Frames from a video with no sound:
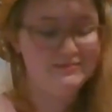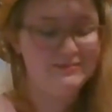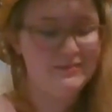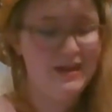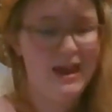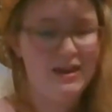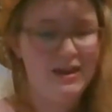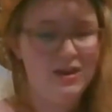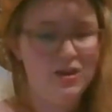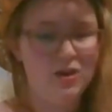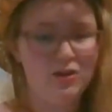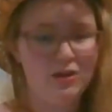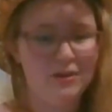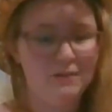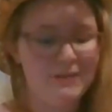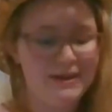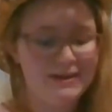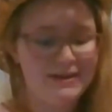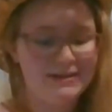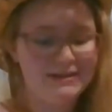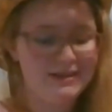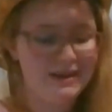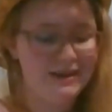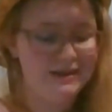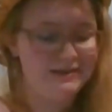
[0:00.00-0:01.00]
I know them by
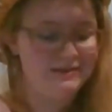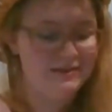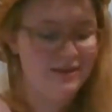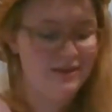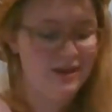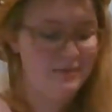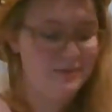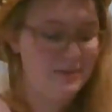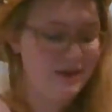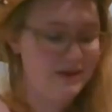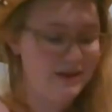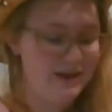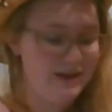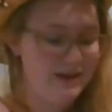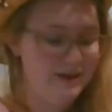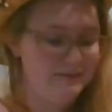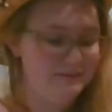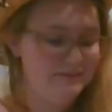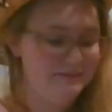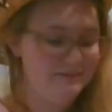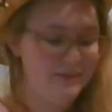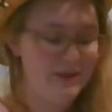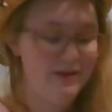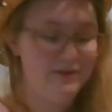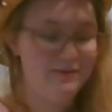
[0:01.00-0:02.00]
sight, not by name,
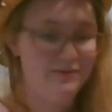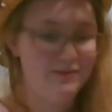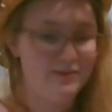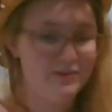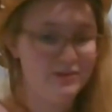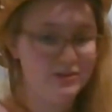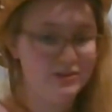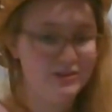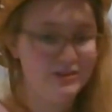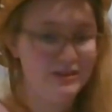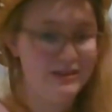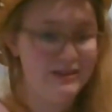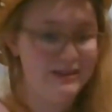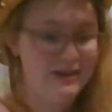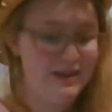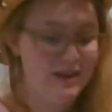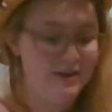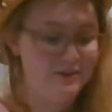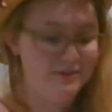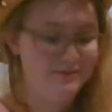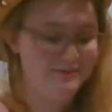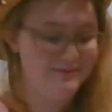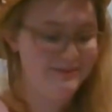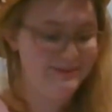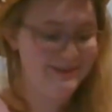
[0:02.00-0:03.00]
unfortunately
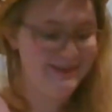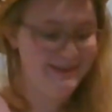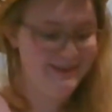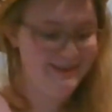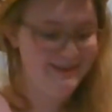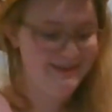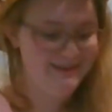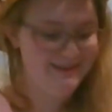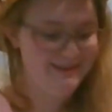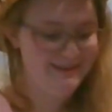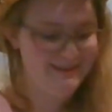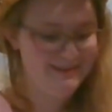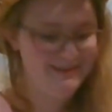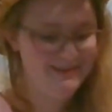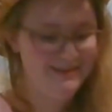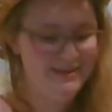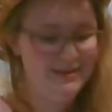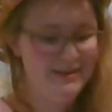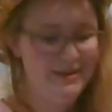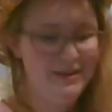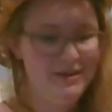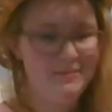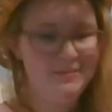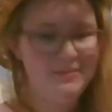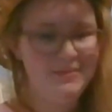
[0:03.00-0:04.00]
now. So
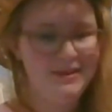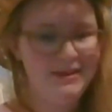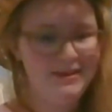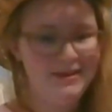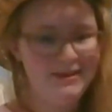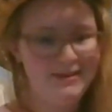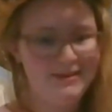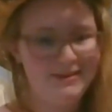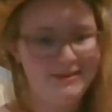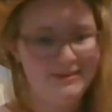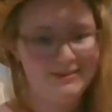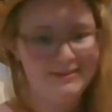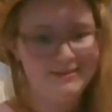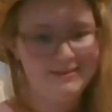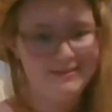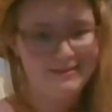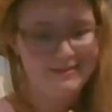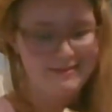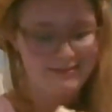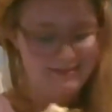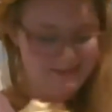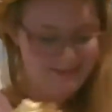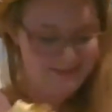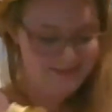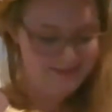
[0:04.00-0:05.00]
yeah, this
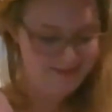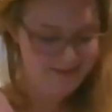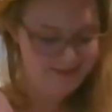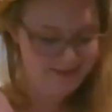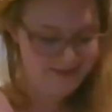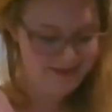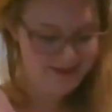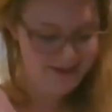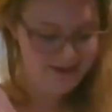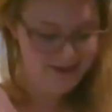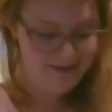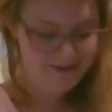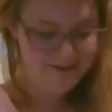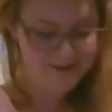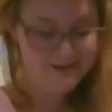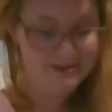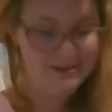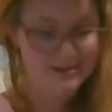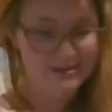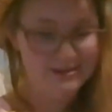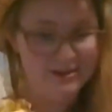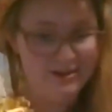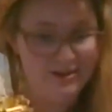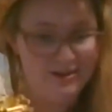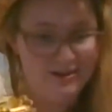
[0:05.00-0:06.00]
is
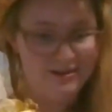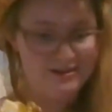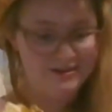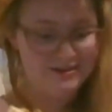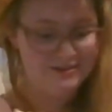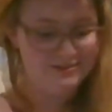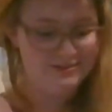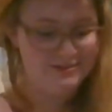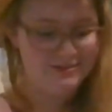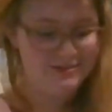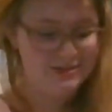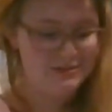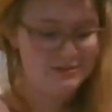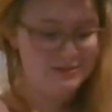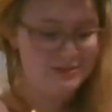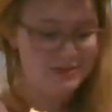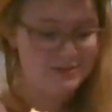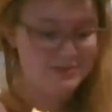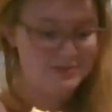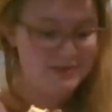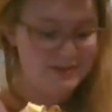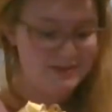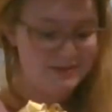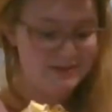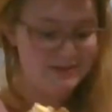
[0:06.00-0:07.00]
an awesome Christmas
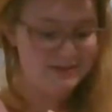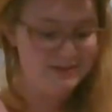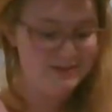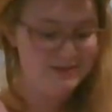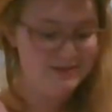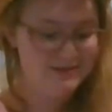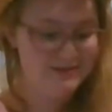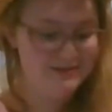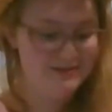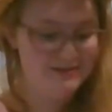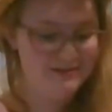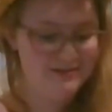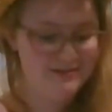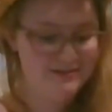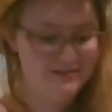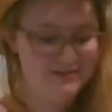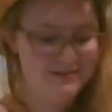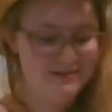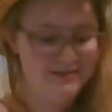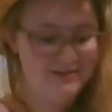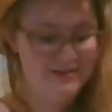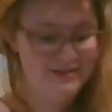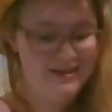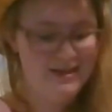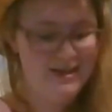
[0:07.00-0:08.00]
present,
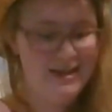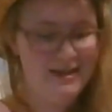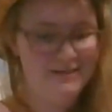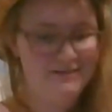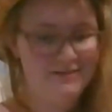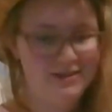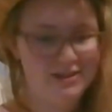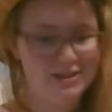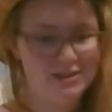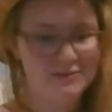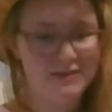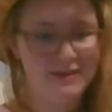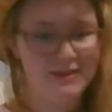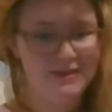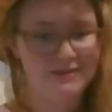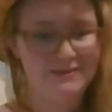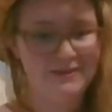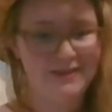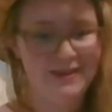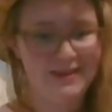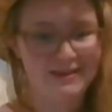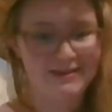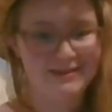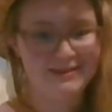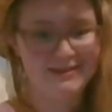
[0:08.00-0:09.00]
evidenced by the
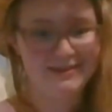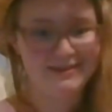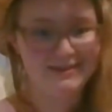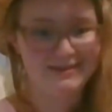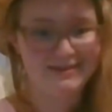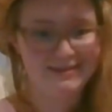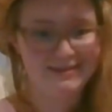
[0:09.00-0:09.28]
fact